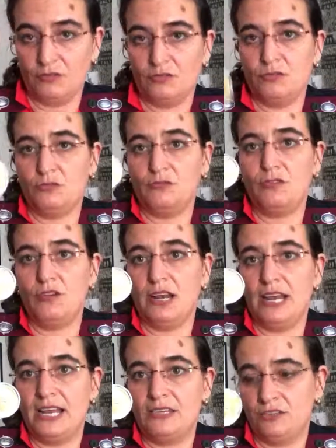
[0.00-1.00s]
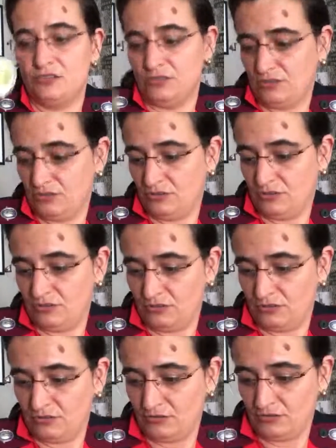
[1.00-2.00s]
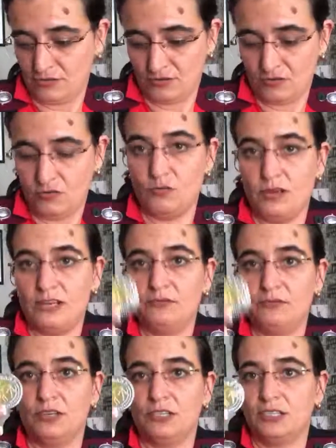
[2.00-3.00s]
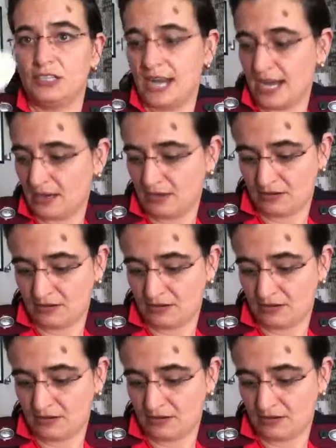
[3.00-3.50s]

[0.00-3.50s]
2 for lunch, 1 for a snack,